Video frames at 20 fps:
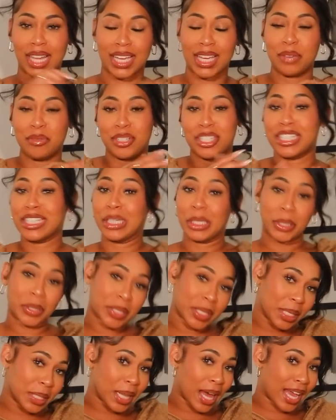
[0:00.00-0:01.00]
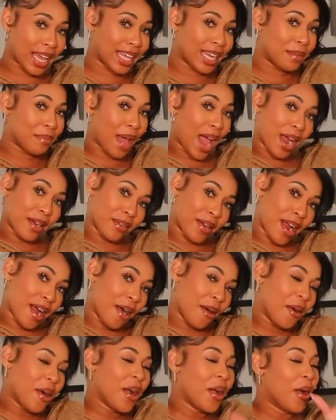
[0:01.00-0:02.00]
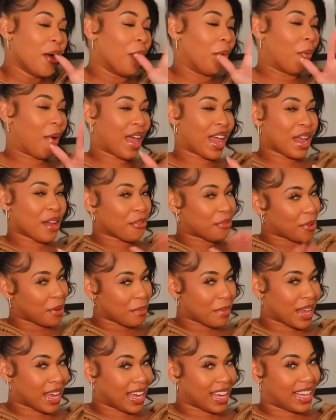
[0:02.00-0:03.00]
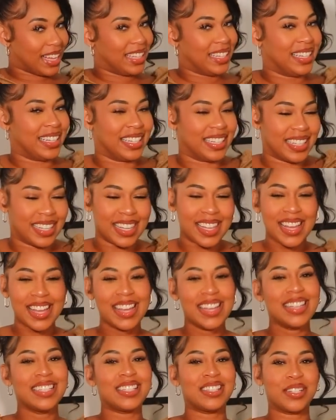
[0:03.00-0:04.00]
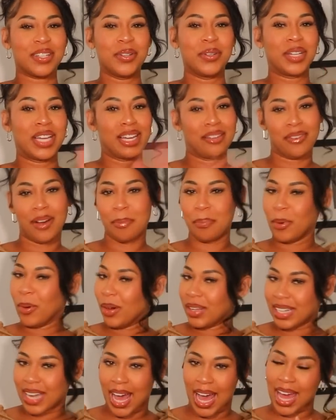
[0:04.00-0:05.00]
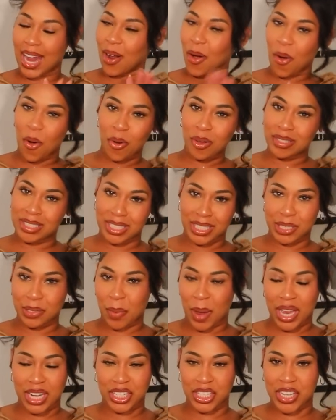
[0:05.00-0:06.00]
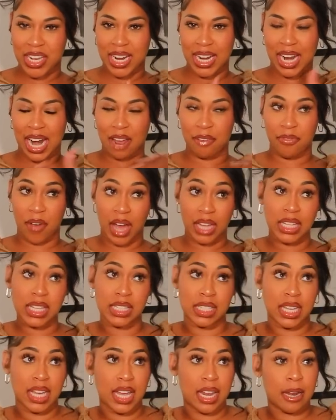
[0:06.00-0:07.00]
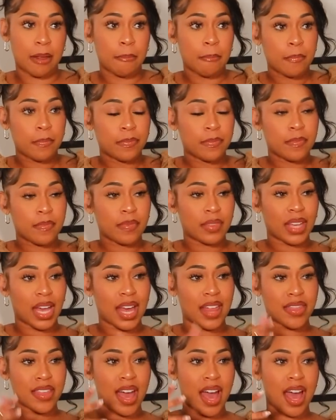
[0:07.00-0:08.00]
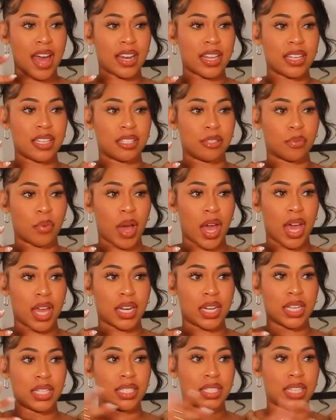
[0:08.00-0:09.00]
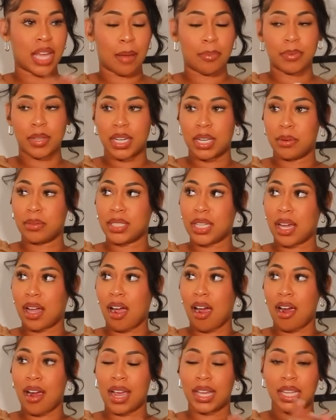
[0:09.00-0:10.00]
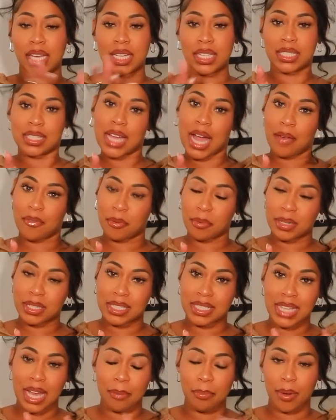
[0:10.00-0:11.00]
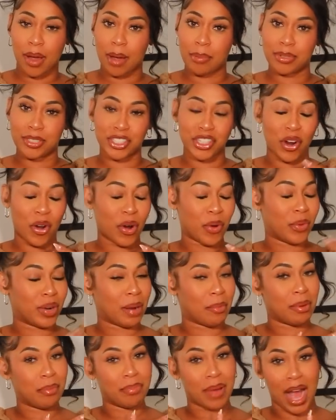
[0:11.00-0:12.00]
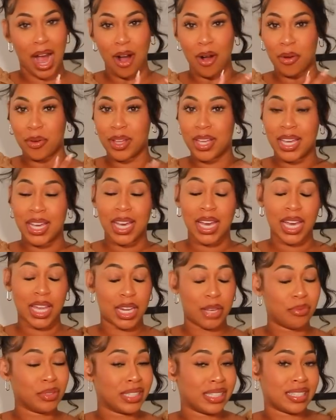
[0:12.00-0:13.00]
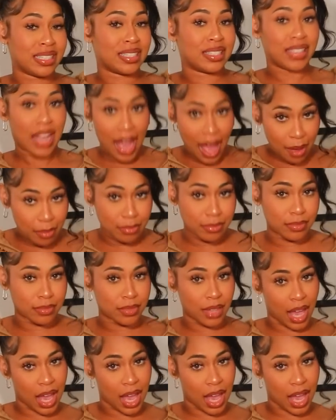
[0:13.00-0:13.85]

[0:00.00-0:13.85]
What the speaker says: Like, he was just lurking like in the background waiting for me to give up on that old situation, and I finally did. And that is when he stepped in. He was like, all right, like, it's time for me to step up, show her what I'm about. And he really stepped.